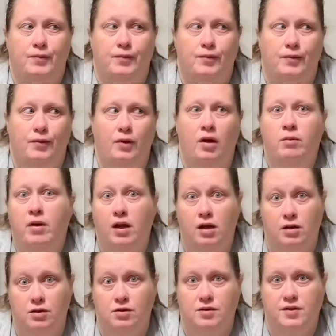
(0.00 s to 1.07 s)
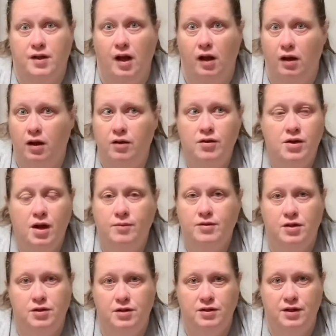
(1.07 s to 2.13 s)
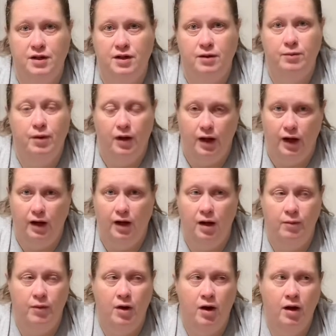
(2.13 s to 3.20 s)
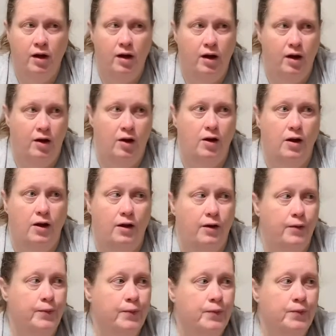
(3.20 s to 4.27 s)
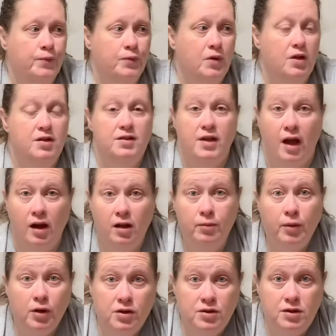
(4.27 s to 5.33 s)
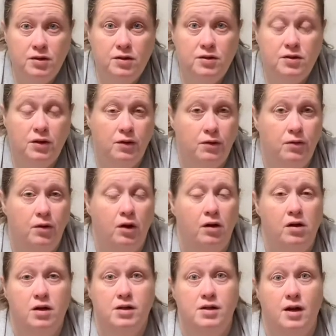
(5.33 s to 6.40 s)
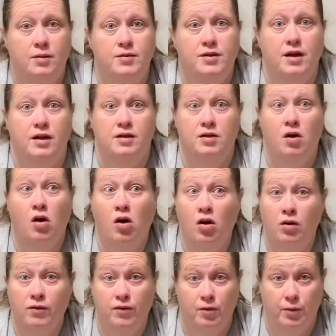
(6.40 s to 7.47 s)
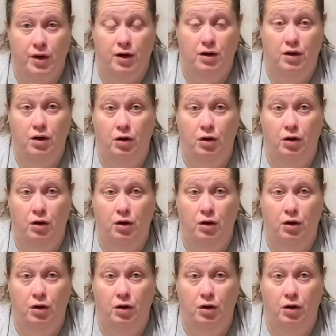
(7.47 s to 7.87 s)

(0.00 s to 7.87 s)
and make it into a salad. Other times I just eat it plain. I'm not a salad person, so a lot of times that is hard for me to do.